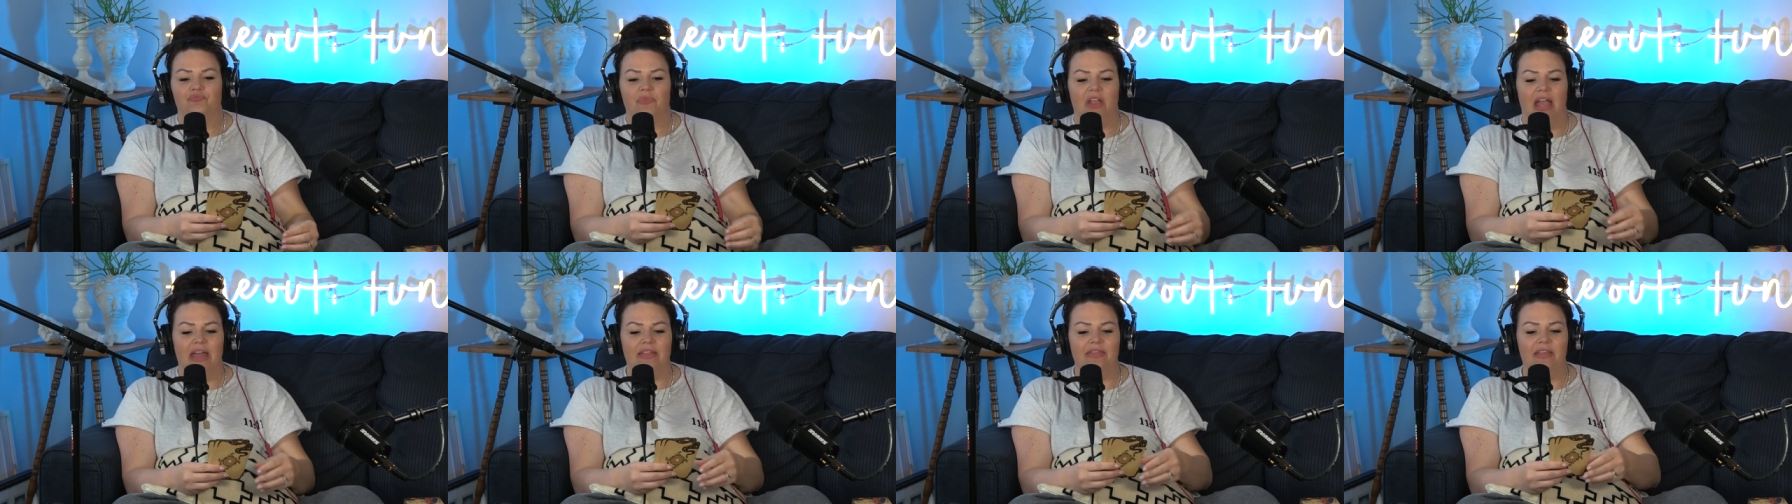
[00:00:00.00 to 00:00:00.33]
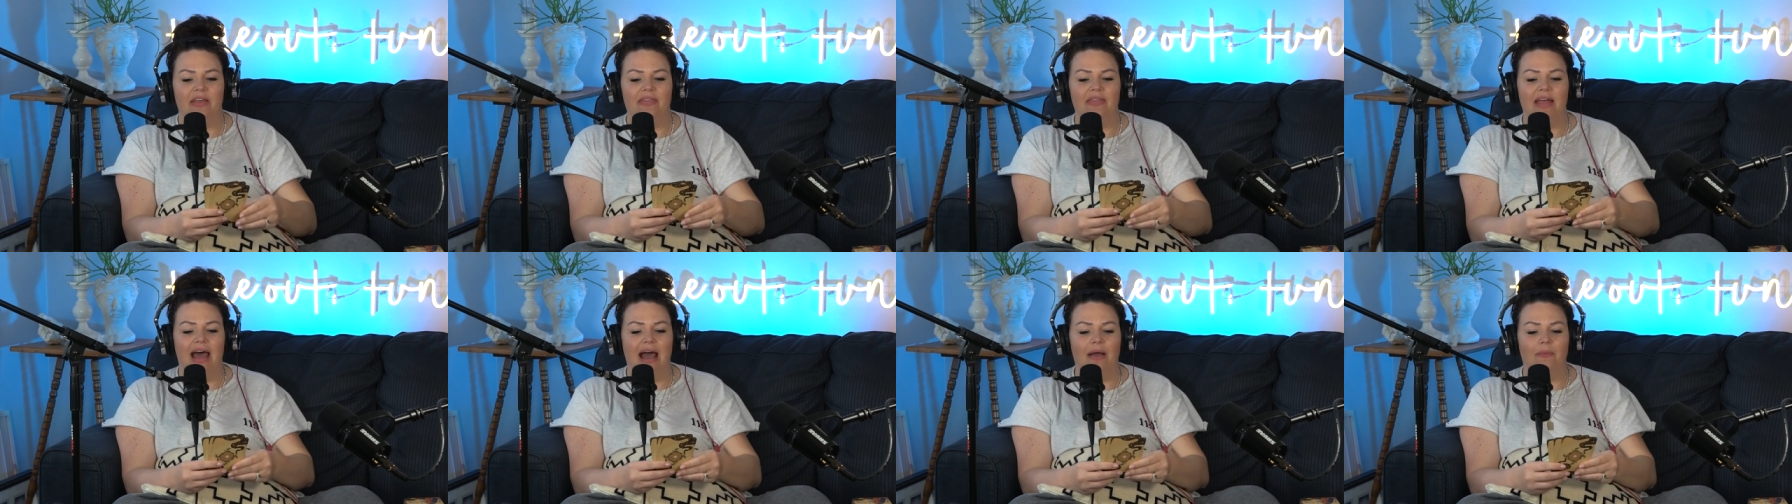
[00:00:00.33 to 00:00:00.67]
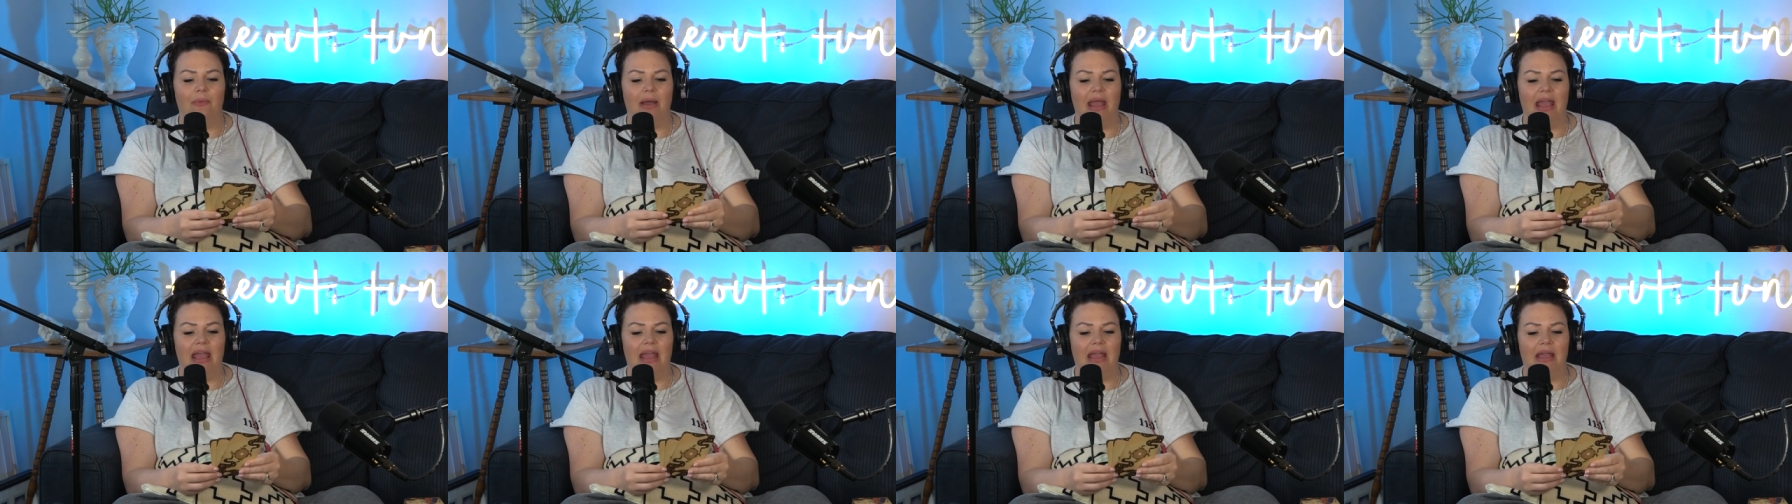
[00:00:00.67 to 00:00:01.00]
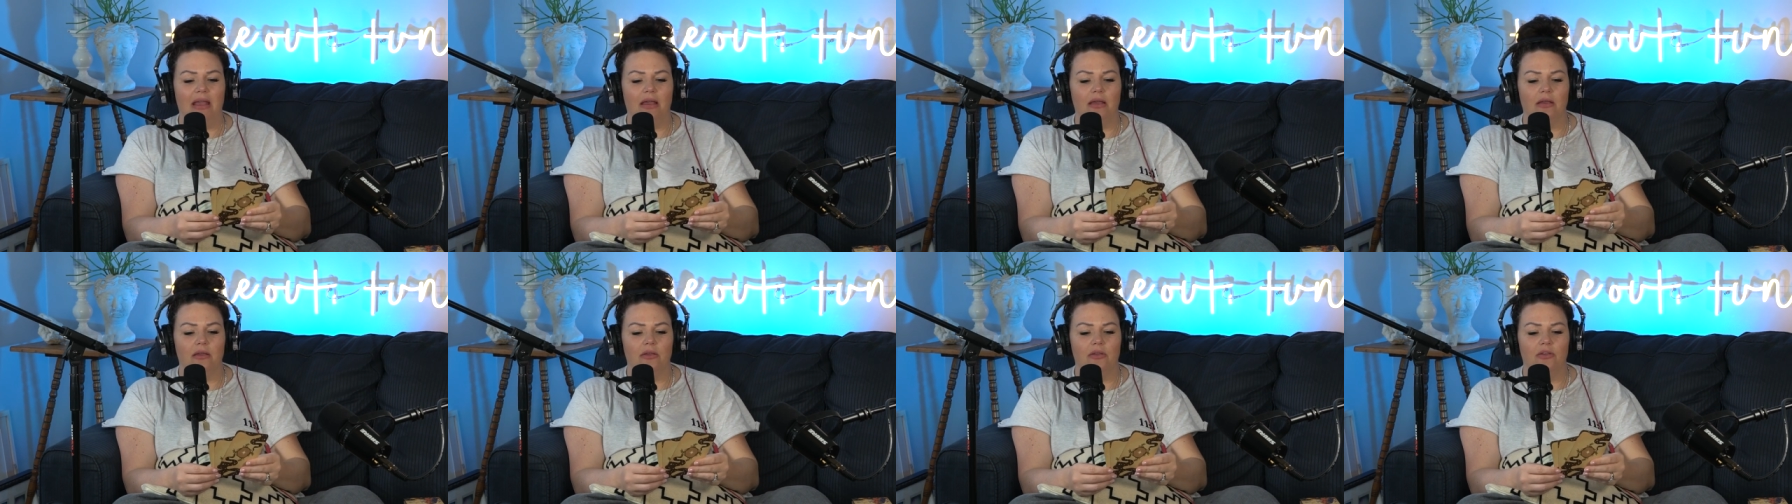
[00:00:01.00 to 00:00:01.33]
And then that way,
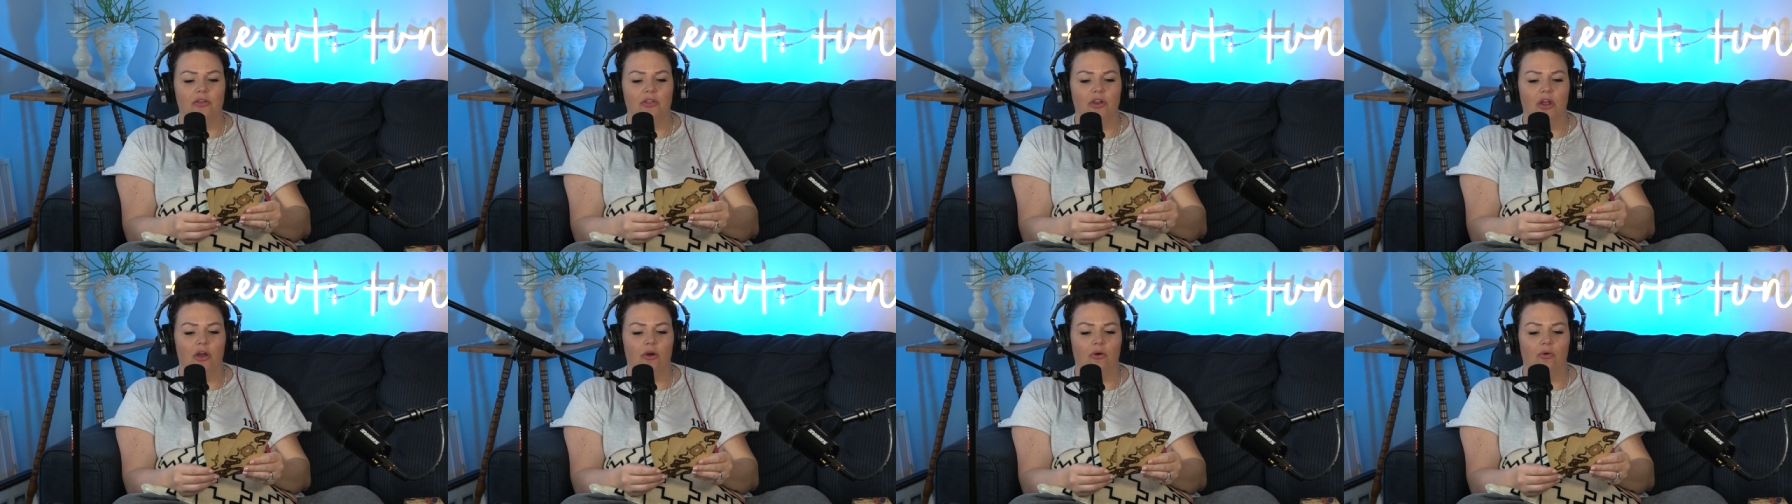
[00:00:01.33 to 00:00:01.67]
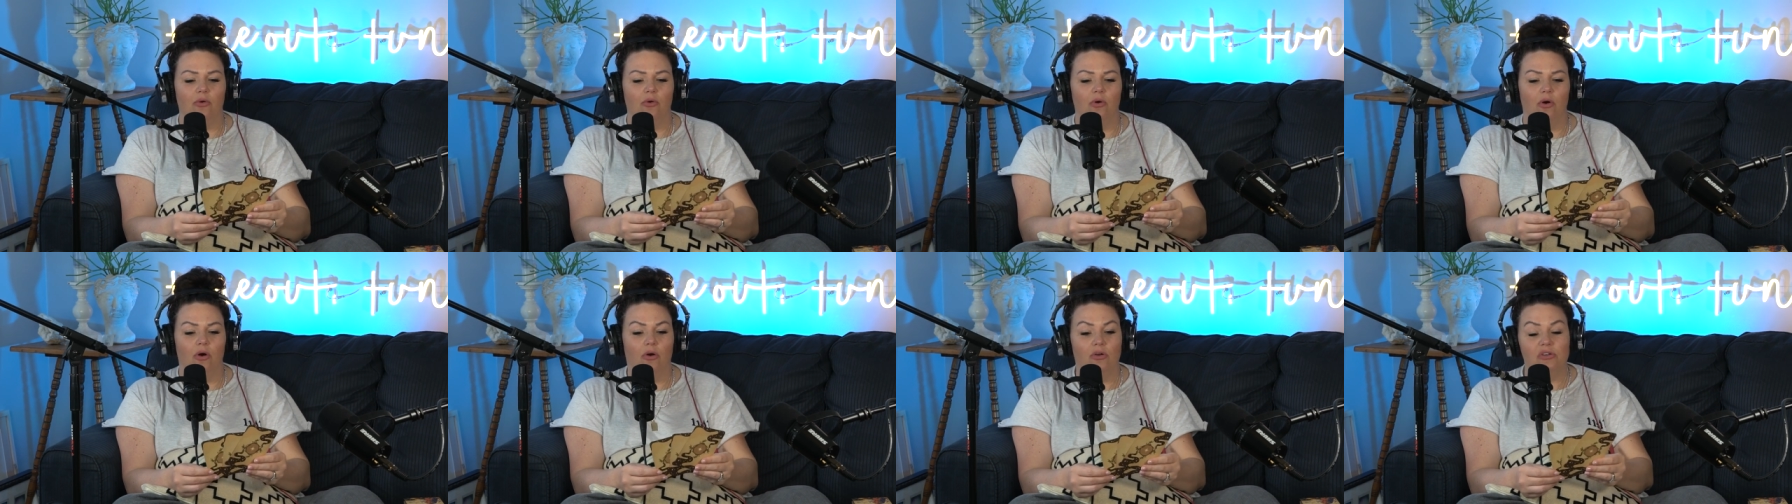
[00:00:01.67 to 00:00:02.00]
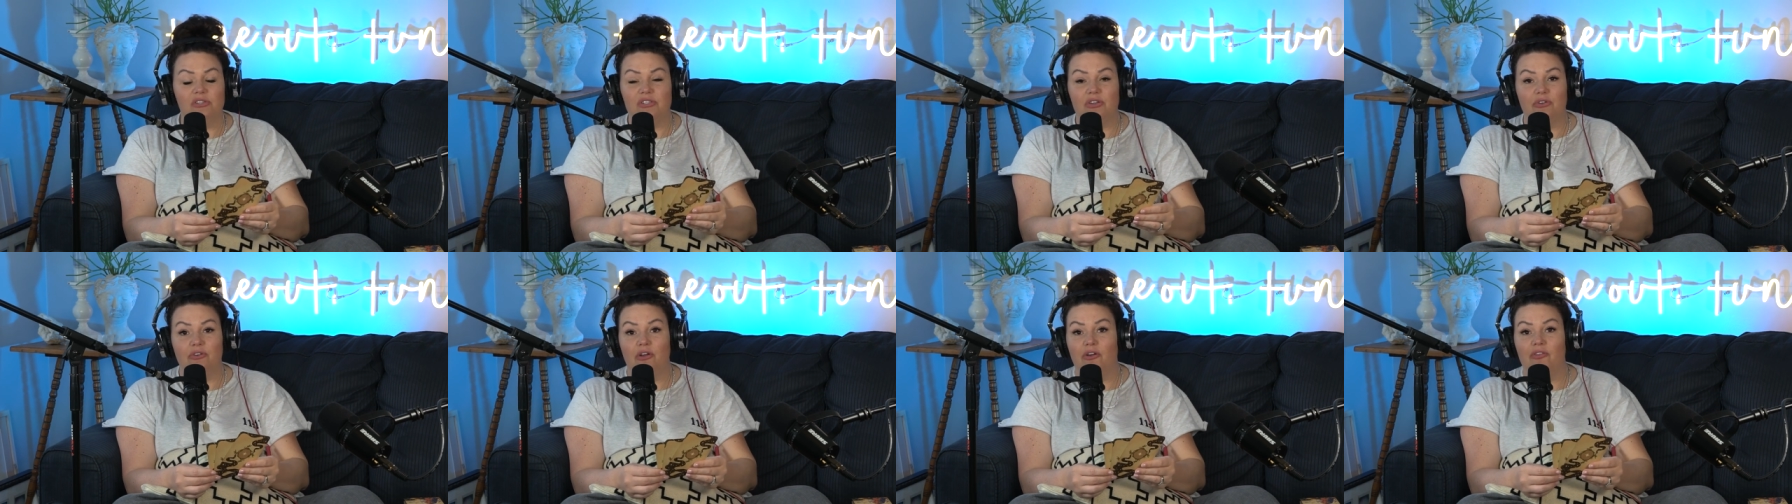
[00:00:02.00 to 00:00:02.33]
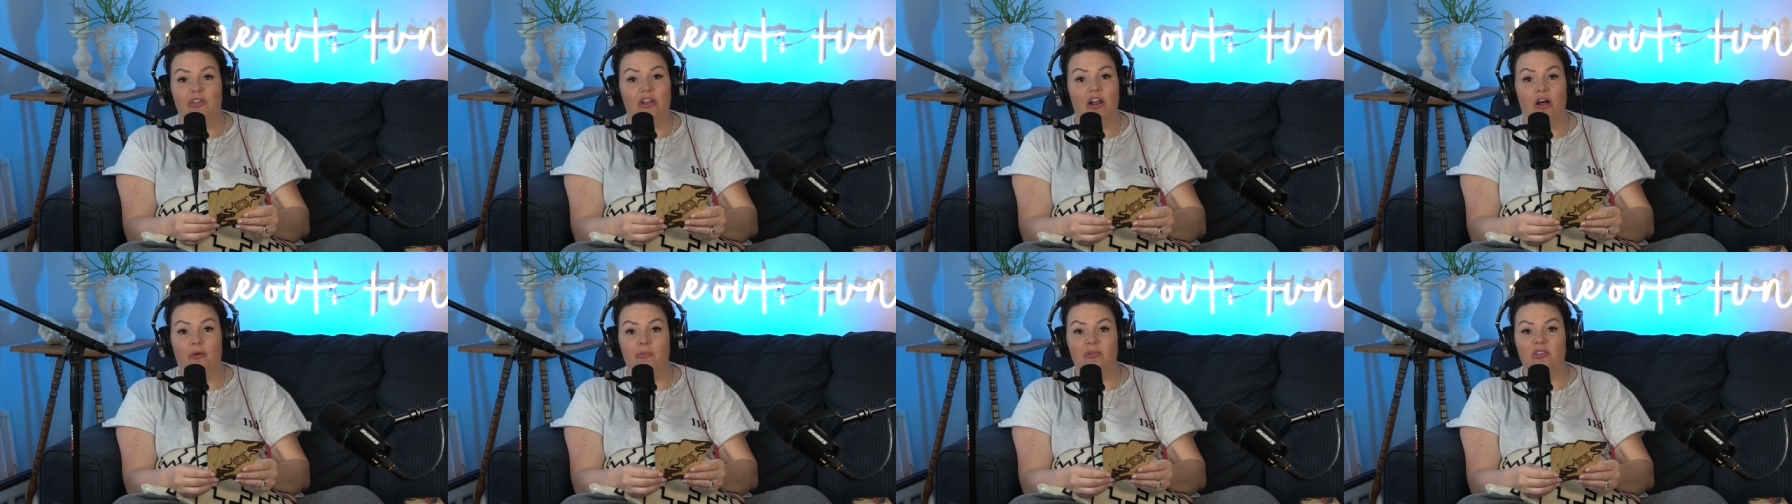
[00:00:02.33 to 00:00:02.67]
you know, also know
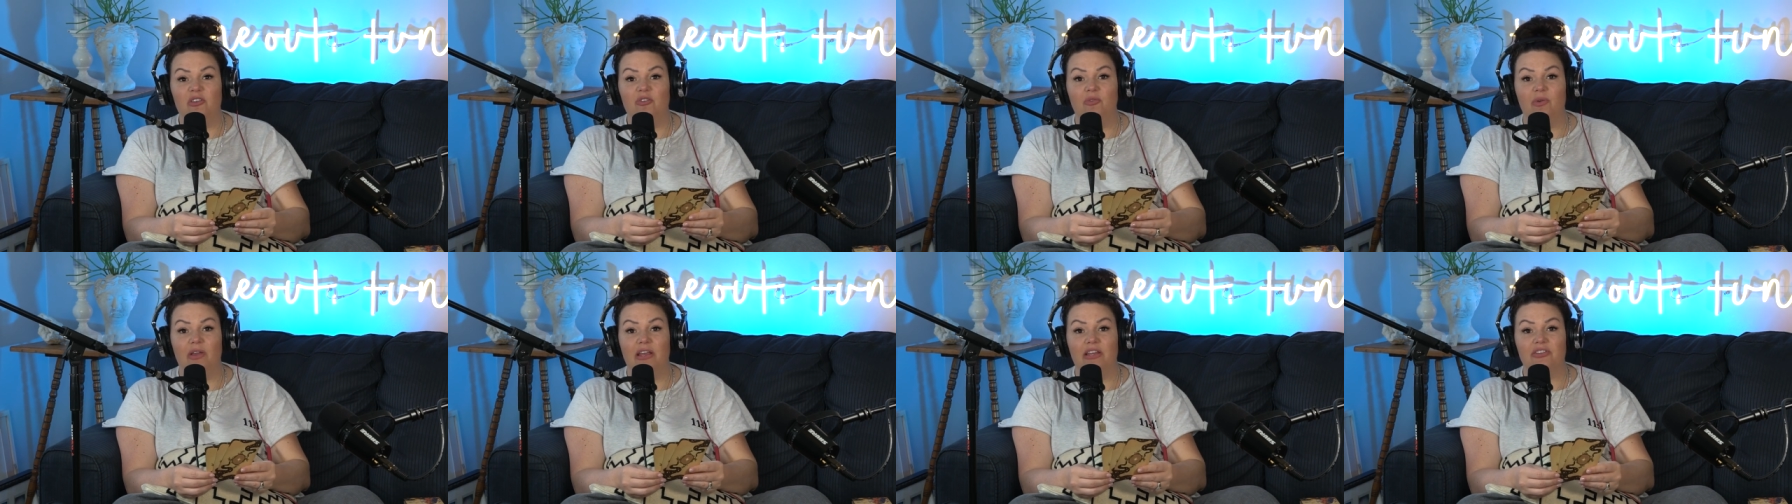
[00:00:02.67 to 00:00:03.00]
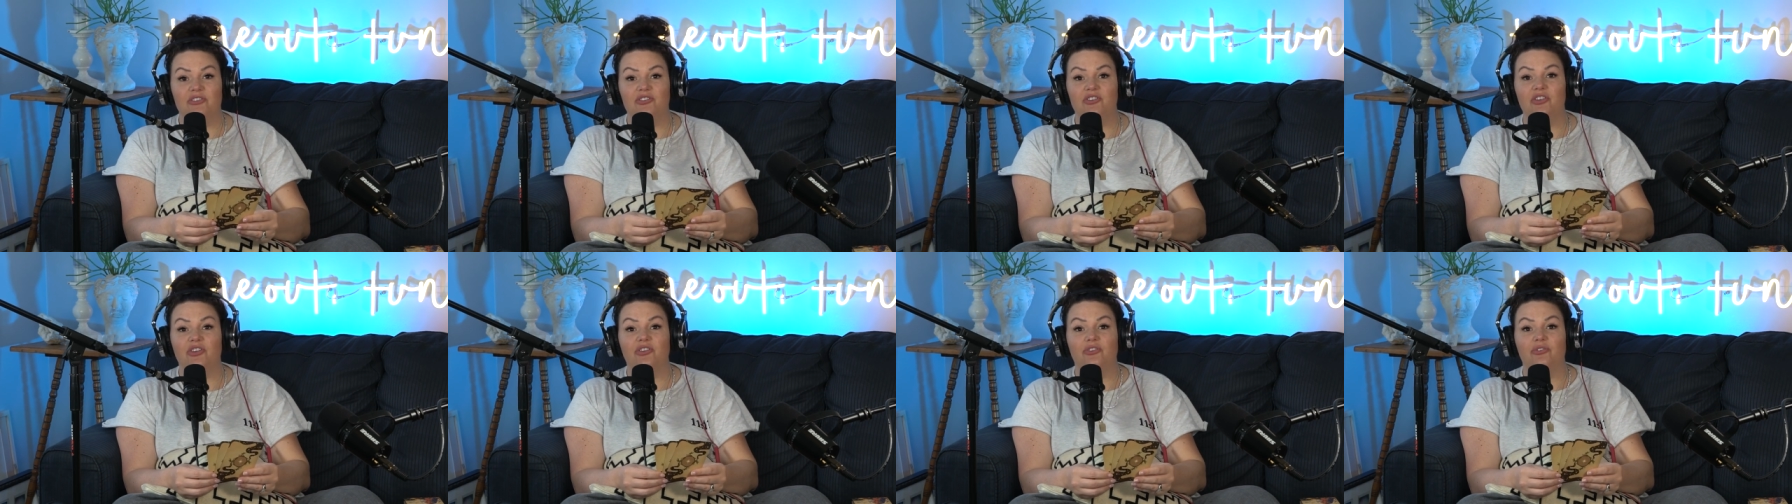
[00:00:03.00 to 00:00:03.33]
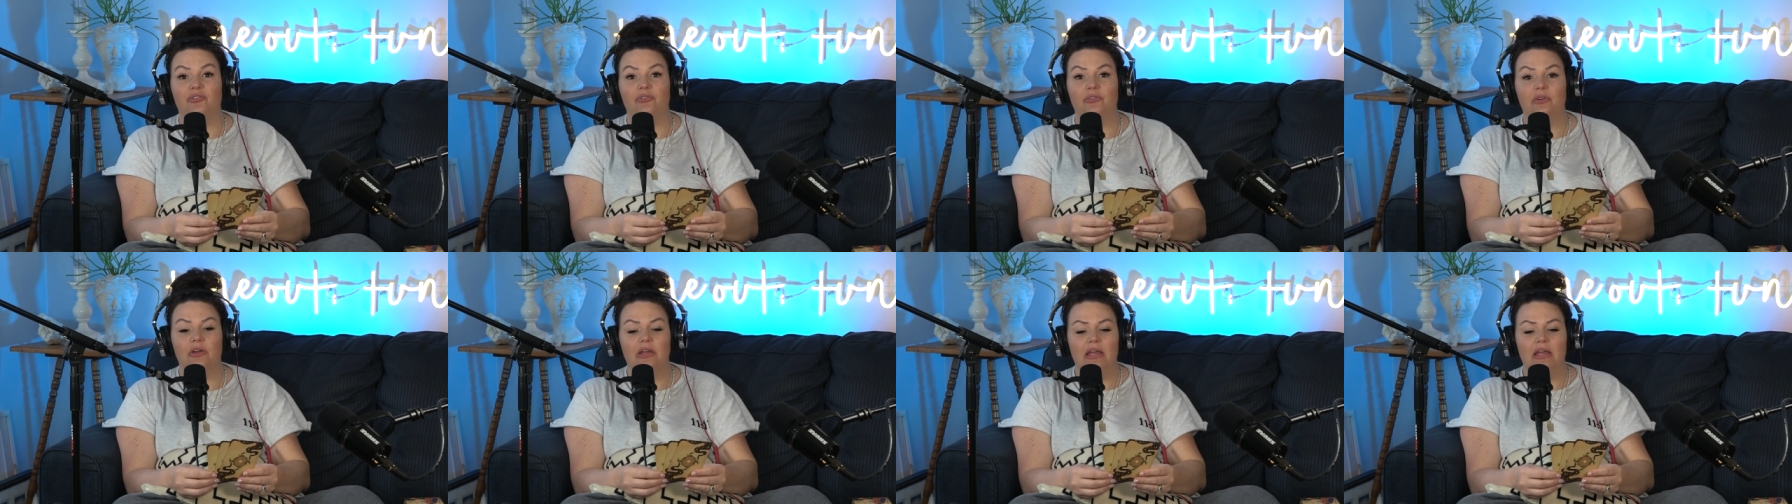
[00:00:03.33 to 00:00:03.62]
that I'll be doing it too.